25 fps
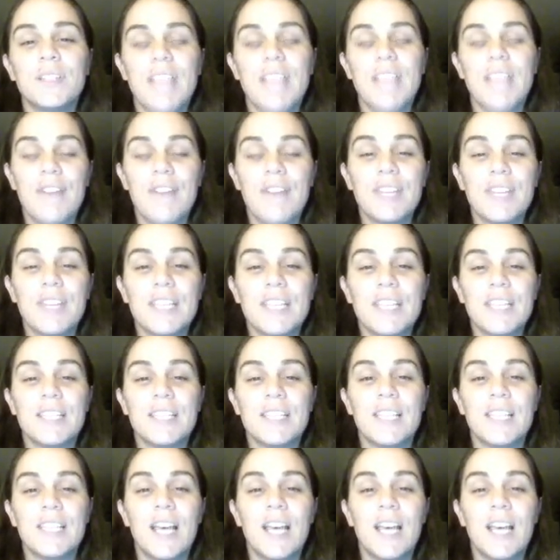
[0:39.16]

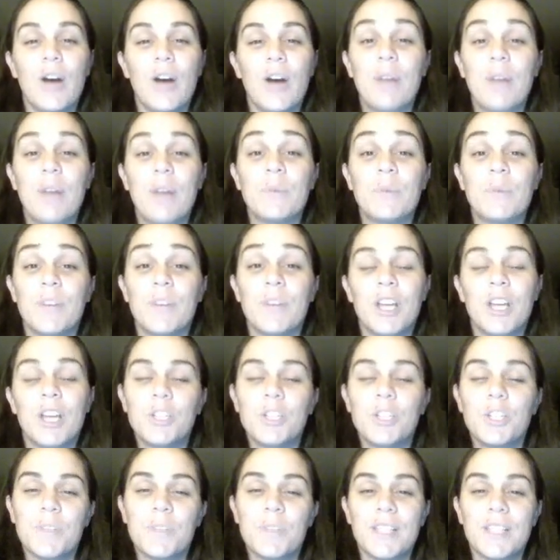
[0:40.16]
cavities up to
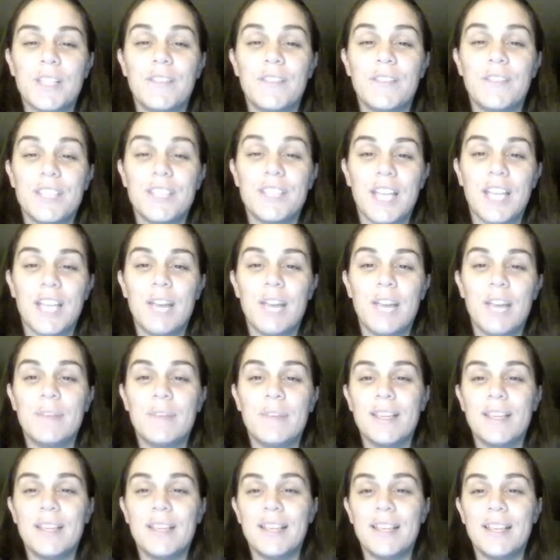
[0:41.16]
100% of the time,
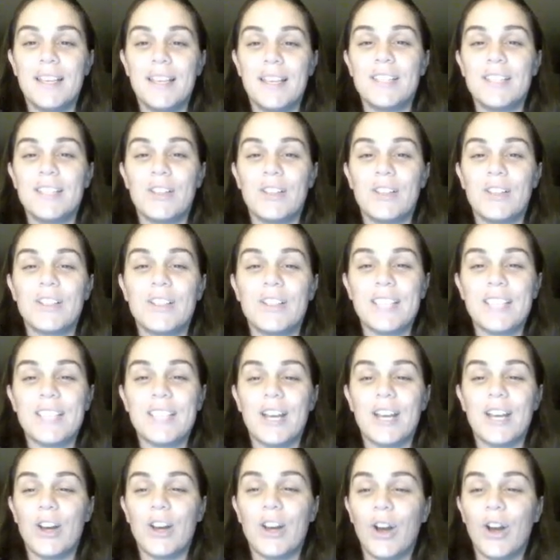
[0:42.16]
as long as
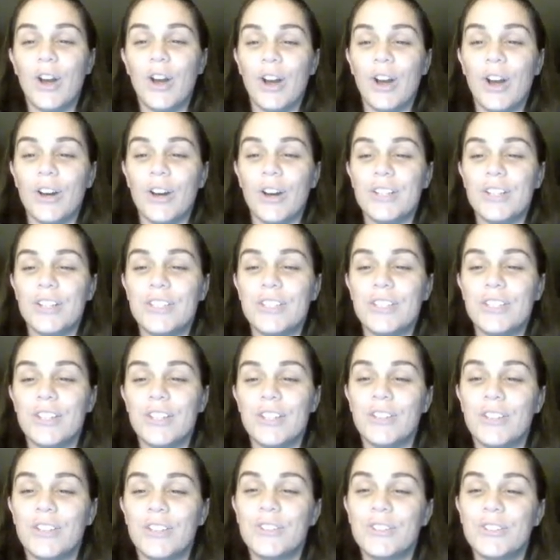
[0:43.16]
they are
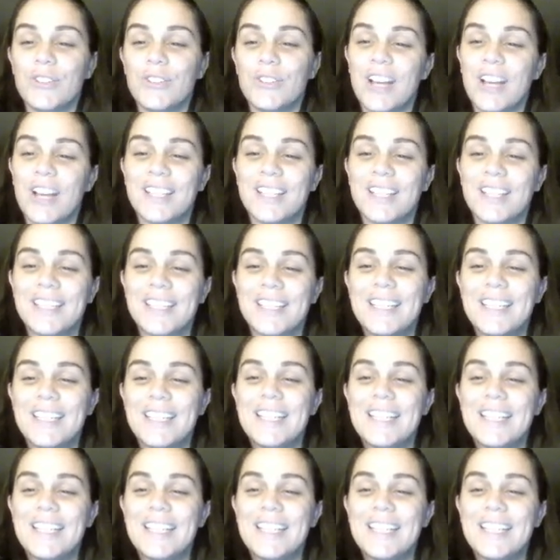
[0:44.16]
installed correctly.